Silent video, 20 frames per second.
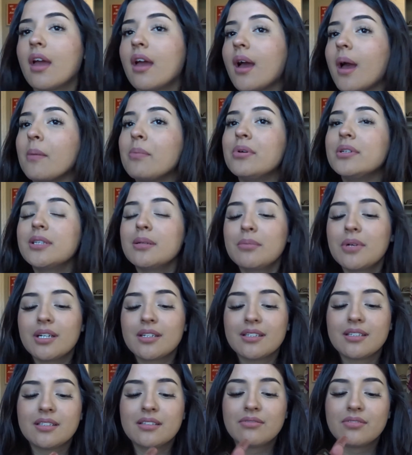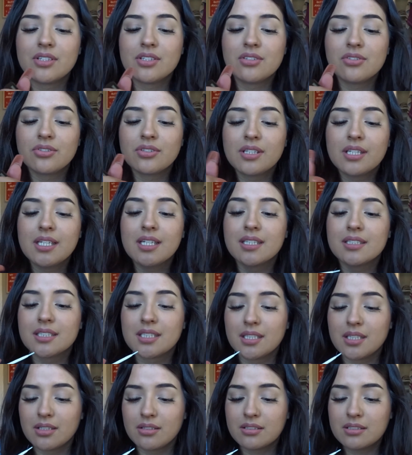I put them on individually because it
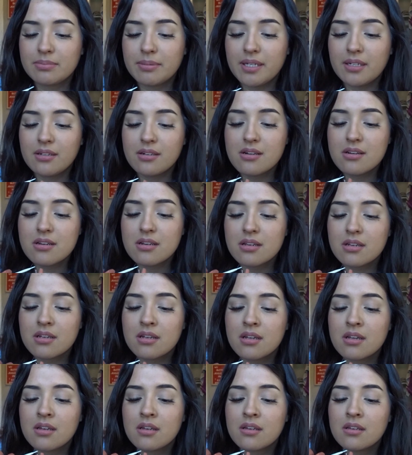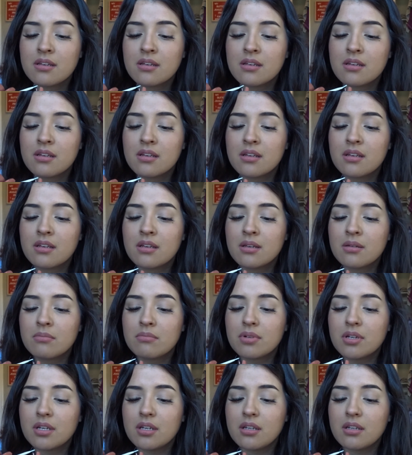looks better.
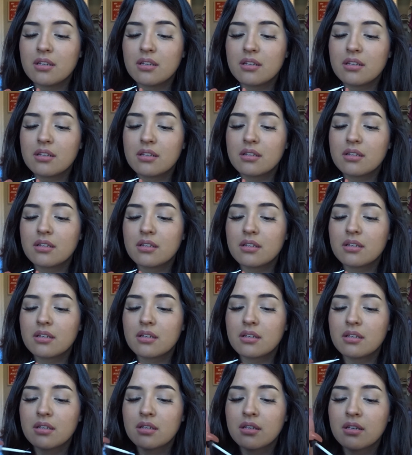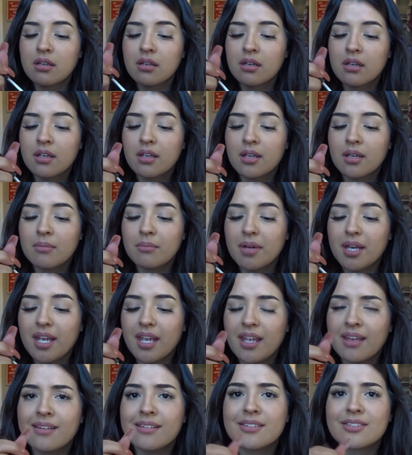But my
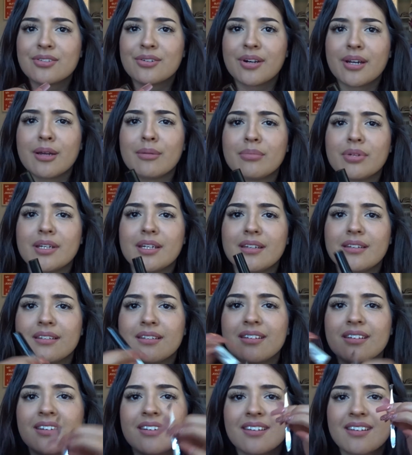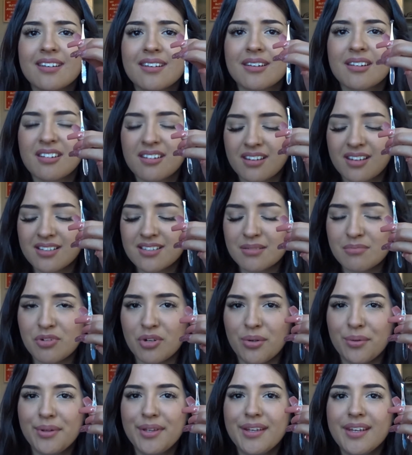hand is cramping because I'm
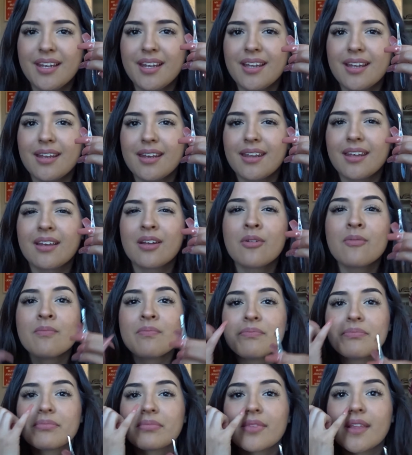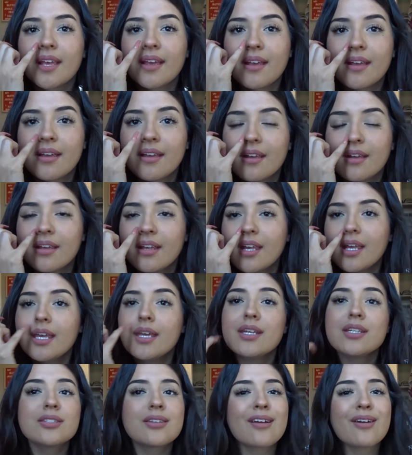holding it.
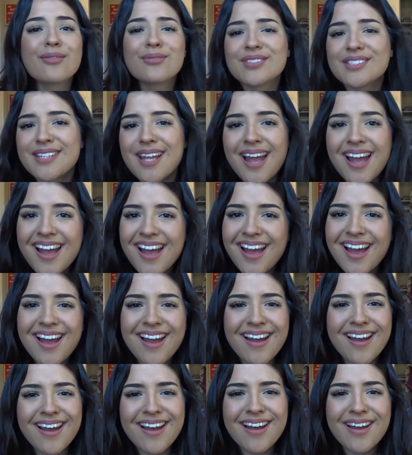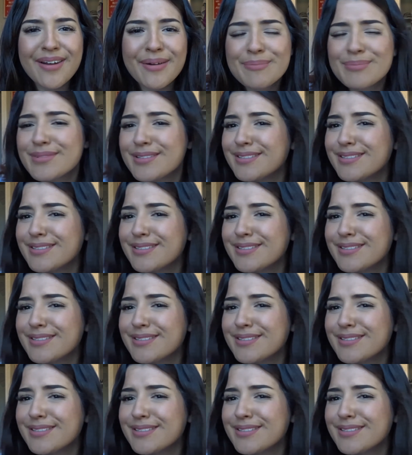Hey, don't stop.